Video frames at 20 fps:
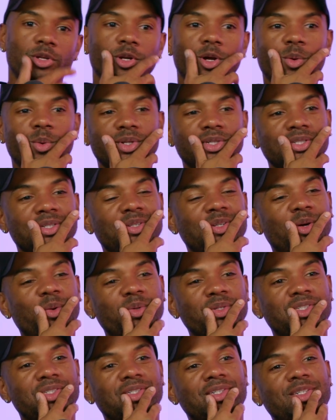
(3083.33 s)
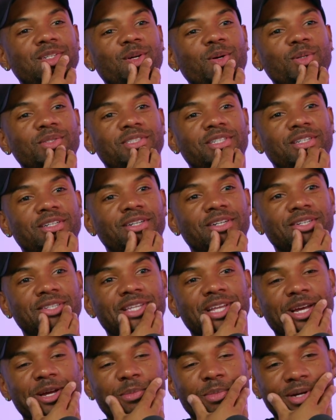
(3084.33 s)
what's a good
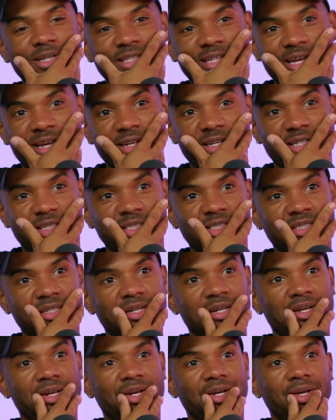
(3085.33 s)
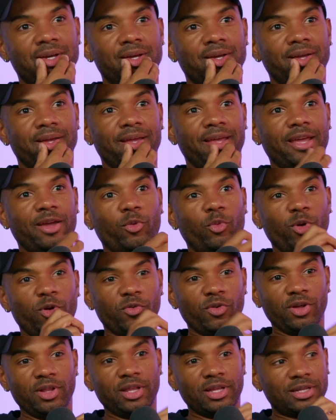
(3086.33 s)
thing about that is if we
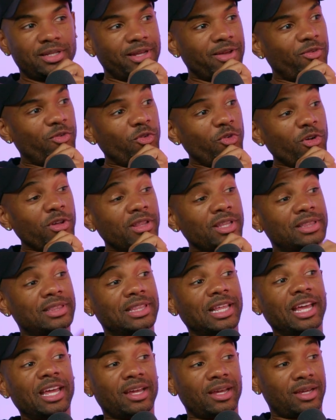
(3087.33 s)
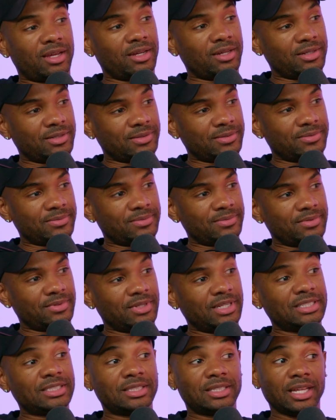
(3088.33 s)
really think,
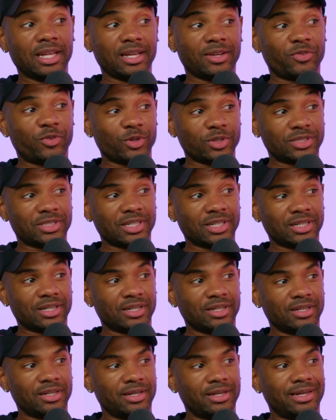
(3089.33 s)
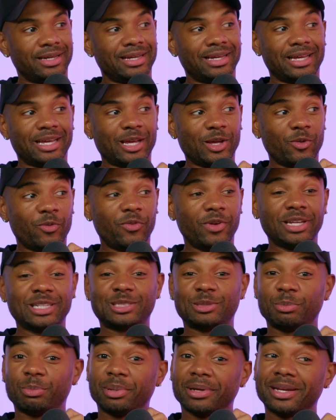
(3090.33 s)
let's think for a second. Events
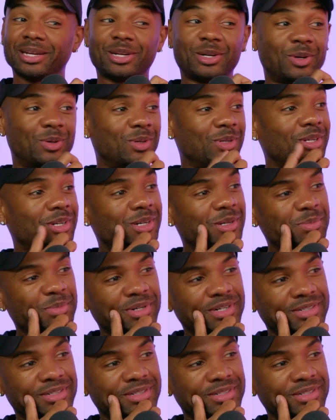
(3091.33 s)
been going on, bro.